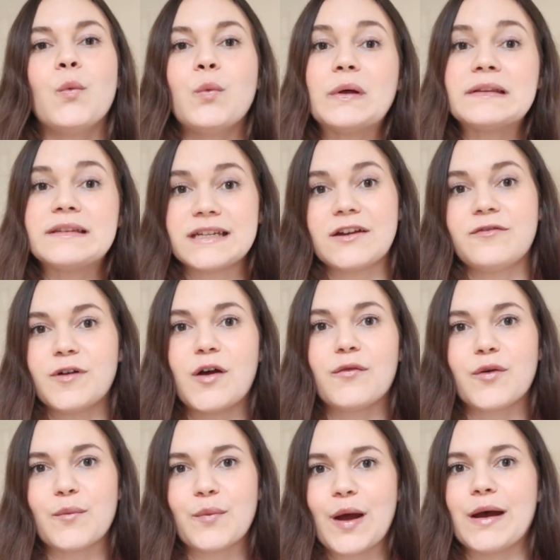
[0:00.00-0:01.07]
will differ
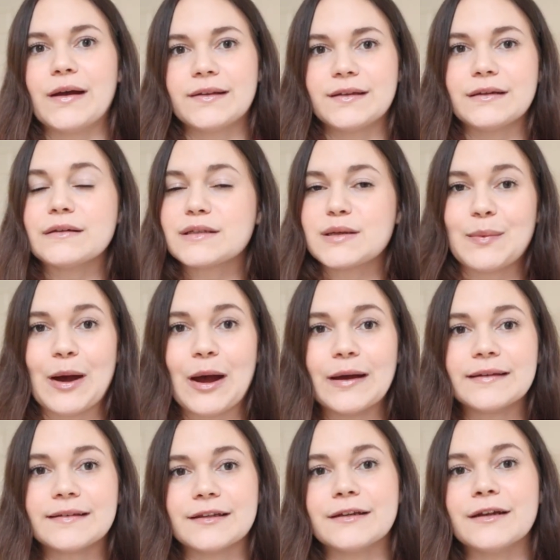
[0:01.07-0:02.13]
from person to
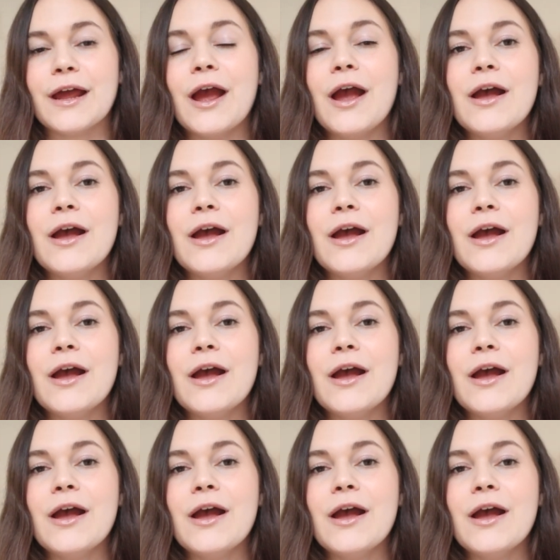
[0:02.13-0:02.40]
person.